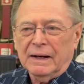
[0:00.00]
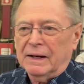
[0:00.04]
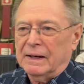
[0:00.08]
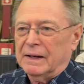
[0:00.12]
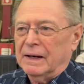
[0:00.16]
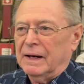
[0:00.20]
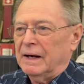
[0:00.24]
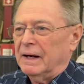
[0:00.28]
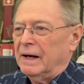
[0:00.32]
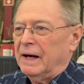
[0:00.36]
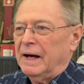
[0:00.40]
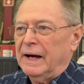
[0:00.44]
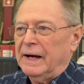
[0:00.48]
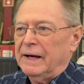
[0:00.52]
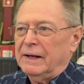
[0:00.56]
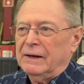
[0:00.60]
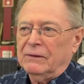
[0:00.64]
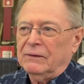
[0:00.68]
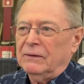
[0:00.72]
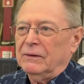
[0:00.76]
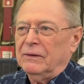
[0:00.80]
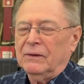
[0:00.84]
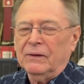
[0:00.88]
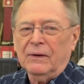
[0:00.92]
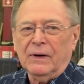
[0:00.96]
a value on
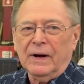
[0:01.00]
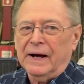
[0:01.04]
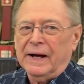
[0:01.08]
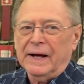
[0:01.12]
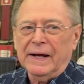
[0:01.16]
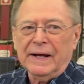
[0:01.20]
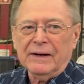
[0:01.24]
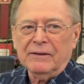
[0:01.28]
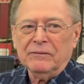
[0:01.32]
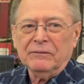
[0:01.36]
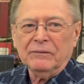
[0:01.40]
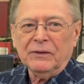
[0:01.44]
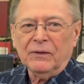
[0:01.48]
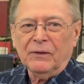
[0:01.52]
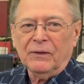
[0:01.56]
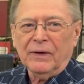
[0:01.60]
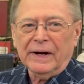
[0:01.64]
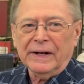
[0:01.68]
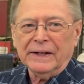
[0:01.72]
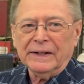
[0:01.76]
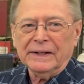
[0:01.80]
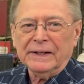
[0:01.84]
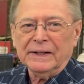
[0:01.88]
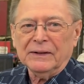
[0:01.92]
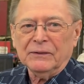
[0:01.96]
something know. like? I have no
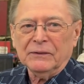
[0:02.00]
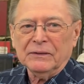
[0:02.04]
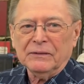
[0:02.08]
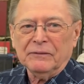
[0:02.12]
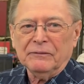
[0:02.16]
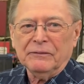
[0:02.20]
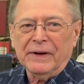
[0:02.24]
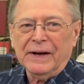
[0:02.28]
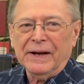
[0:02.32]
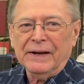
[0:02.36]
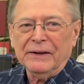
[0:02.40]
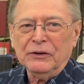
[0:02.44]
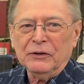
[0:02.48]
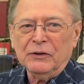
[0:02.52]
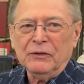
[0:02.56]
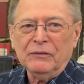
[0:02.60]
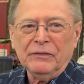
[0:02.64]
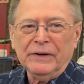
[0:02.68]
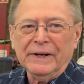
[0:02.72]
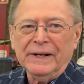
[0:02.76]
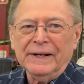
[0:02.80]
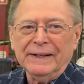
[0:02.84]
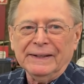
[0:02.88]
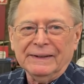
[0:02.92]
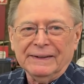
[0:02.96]
idea with the That's value okay. of
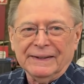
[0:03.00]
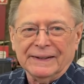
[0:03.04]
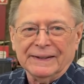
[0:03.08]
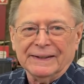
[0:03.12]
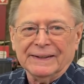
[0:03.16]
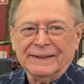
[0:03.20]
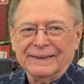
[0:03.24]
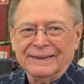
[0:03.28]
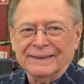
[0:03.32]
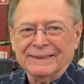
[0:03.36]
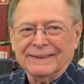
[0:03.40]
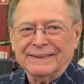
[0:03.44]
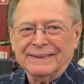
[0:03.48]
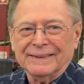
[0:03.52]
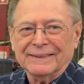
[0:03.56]
anything. I